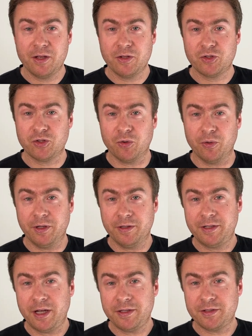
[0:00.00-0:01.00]
So in
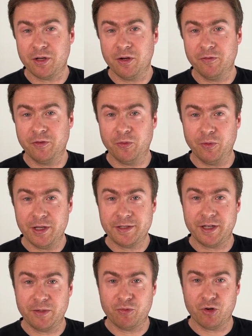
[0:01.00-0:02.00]
case of the real
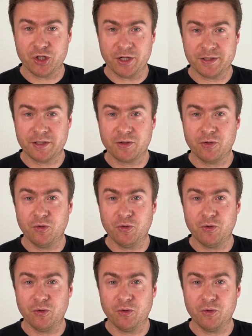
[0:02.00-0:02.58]
estate projects,